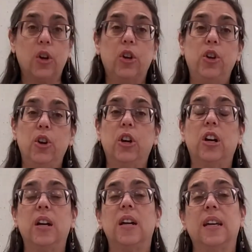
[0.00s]
you're
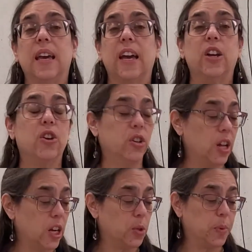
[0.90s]
going to negate your
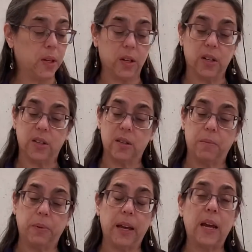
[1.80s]
touch because the
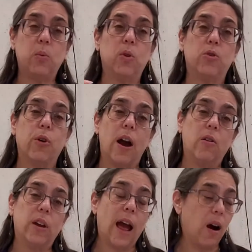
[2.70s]
blade will
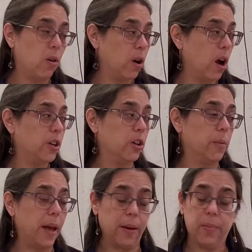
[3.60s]
ground out on your
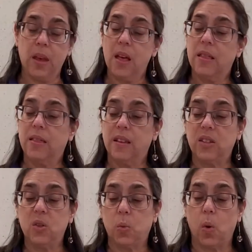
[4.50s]
lame.
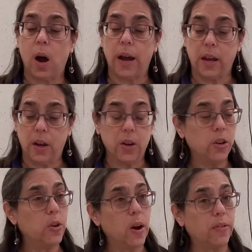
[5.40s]
This is why
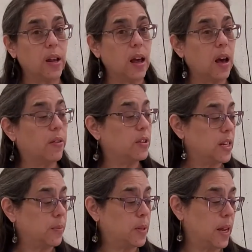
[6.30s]
you have to have
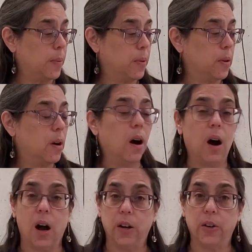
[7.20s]
tip tape
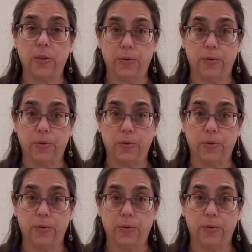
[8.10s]
on your